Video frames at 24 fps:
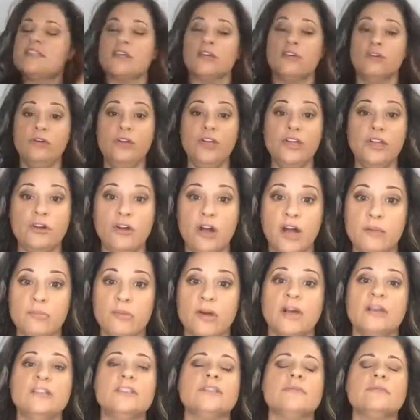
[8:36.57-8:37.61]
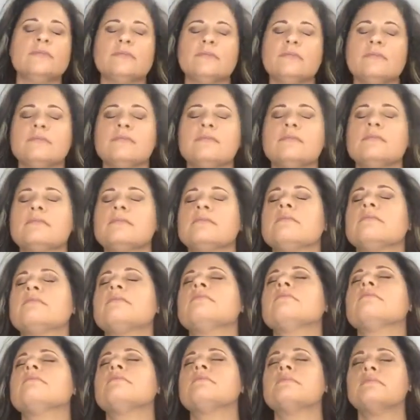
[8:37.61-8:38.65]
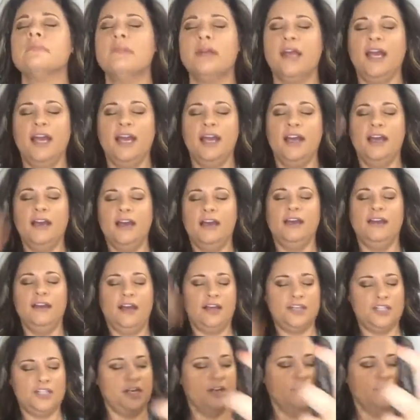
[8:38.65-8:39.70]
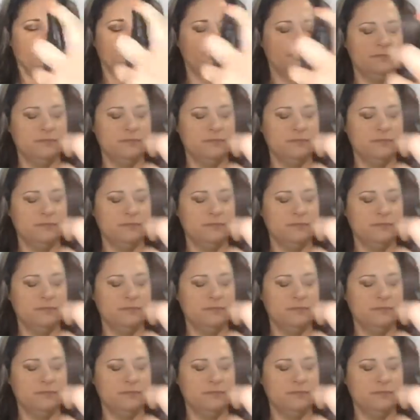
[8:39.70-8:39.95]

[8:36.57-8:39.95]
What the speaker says: including your eyebrows and eyeshadow.